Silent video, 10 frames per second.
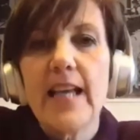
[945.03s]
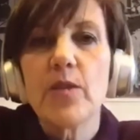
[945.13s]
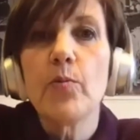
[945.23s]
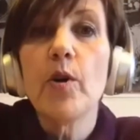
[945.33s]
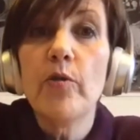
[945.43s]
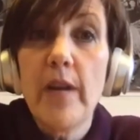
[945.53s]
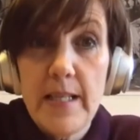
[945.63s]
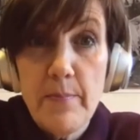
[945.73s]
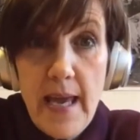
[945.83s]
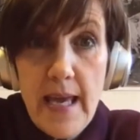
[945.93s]
we already
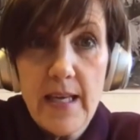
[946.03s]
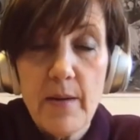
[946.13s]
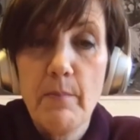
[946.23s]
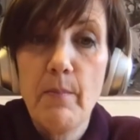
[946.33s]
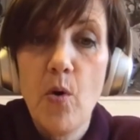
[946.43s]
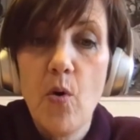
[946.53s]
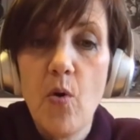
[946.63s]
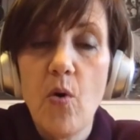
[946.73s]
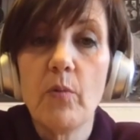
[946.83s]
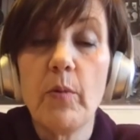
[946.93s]
make
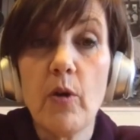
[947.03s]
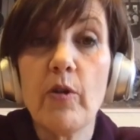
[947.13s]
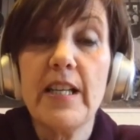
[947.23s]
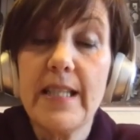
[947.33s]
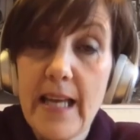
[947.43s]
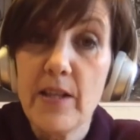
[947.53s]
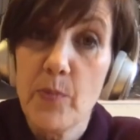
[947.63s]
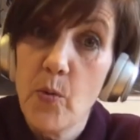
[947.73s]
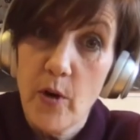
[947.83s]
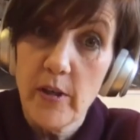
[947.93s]
more. We already send
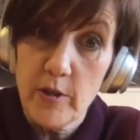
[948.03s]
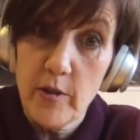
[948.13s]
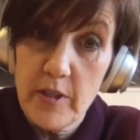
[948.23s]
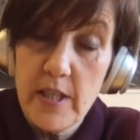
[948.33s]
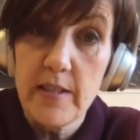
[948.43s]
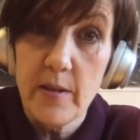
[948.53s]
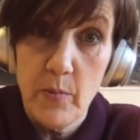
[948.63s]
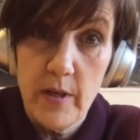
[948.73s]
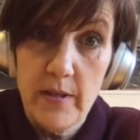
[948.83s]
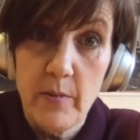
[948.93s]
more product overseas than
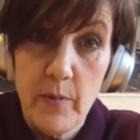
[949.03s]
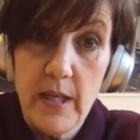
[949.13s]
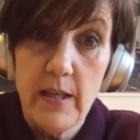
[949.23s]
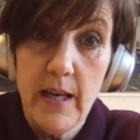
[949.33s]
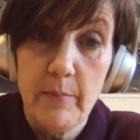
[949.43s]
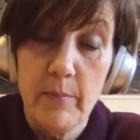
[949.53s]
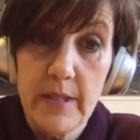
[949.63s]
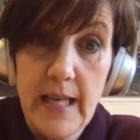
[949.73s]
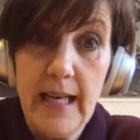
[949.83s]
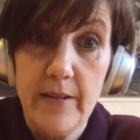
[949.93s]
we
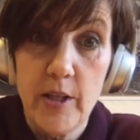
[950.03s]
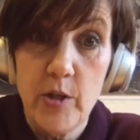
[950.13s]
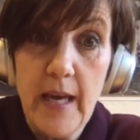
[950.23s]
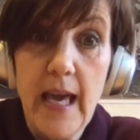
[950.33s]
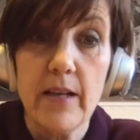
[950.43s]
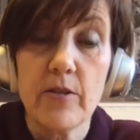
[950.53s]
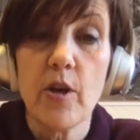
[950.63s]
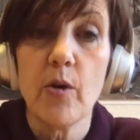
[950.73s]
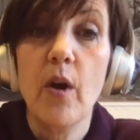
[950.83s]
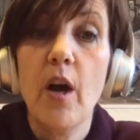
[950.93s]
sell in the UK.
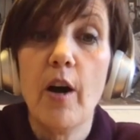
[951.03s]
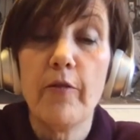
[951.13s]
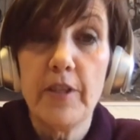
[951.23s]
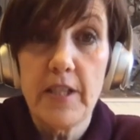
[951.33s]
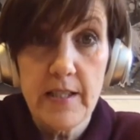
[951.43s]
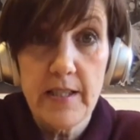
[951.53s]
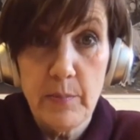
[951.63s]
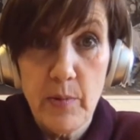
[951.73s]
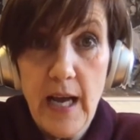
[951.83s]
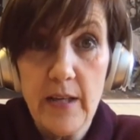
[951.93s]
So of the Tusting
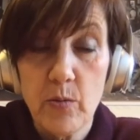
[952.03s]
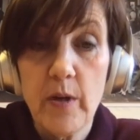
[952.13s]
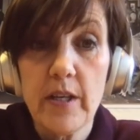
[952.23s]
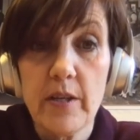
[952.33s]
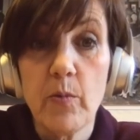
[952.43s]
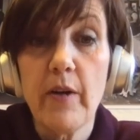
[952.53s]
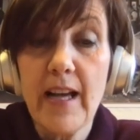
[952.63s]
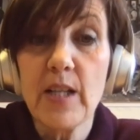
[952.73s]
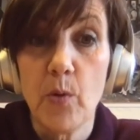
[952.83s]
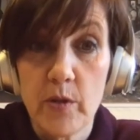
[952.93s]
brand, we're
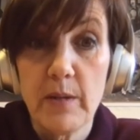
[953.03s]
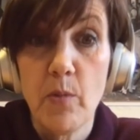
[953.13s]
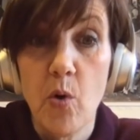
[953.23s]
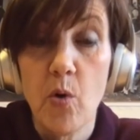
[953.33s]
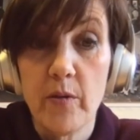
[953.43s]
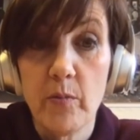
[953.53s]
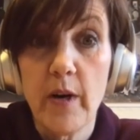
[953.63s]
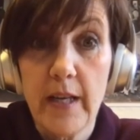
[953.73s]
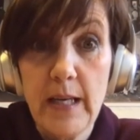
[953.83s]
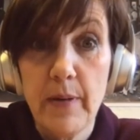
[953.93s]
exporting more than we're
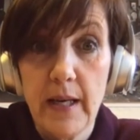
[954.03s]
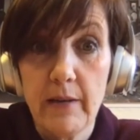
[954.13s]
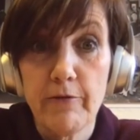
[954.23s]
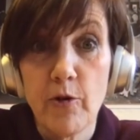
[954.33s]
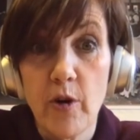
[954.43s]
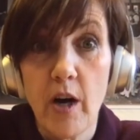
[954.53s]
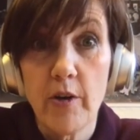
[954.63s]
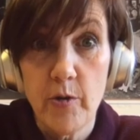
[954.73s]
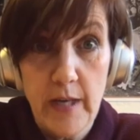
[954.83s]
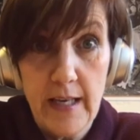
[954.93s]
keeping for our
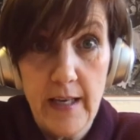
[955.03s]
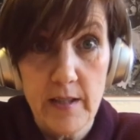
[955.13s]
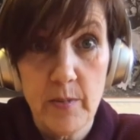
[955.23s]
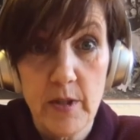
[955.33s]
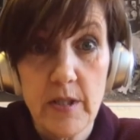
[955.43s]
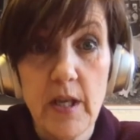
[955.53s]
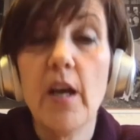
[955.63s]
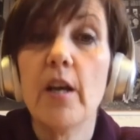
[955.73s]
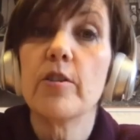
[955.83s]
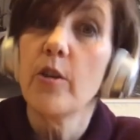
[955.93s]
UK customers.
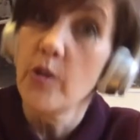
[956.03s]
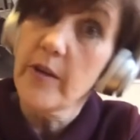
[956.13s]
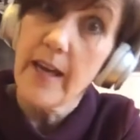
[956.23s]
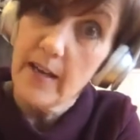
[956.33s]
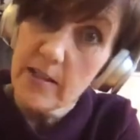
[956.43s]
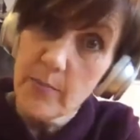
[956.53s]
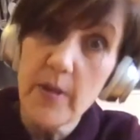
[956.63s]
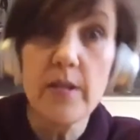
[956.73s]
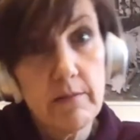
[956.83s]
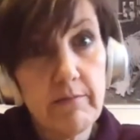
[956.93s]
So UK
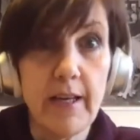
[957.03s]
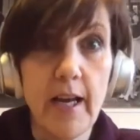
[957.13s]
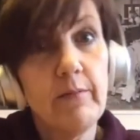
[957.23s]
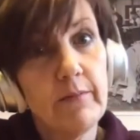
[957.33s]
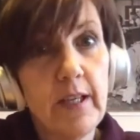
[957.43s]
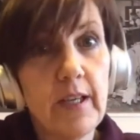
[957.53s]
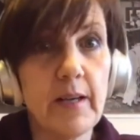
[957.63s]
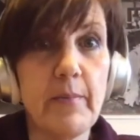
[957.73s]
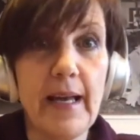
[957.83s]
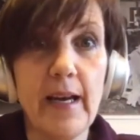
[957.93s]
customers, you can
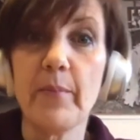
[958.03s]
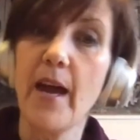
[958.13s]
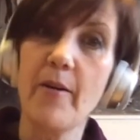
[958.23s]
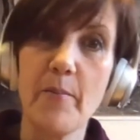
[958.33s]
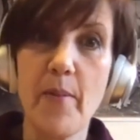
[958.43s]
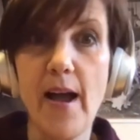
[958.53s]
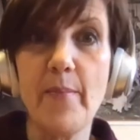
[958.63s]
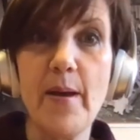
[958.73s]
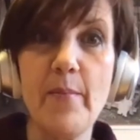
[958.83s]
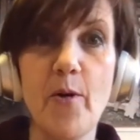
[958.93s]
man up there and buy a
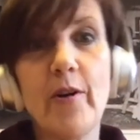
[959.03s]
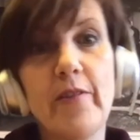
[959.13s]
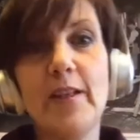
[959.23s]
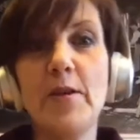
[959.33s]
bit more, and then you might